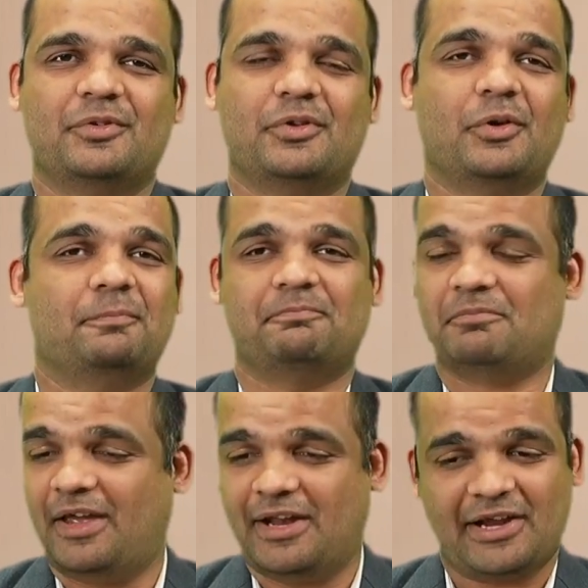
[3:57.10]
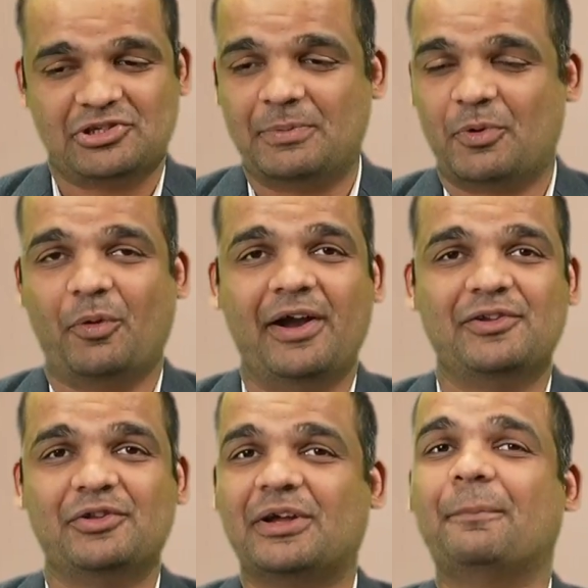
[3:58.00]
So it actually provides
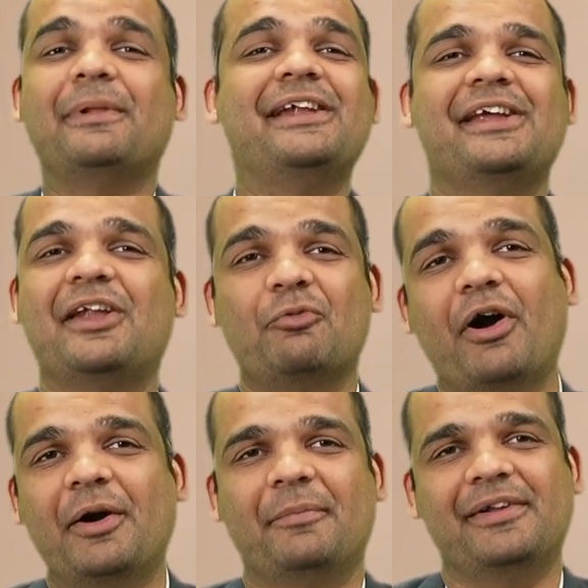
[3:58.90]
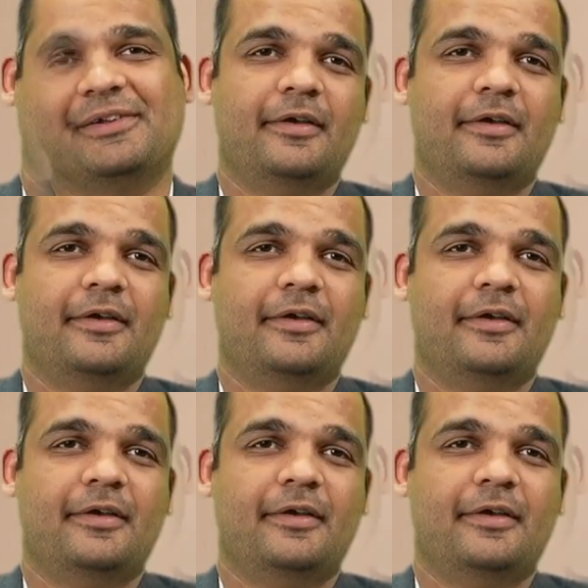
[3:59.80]
you the complete environment.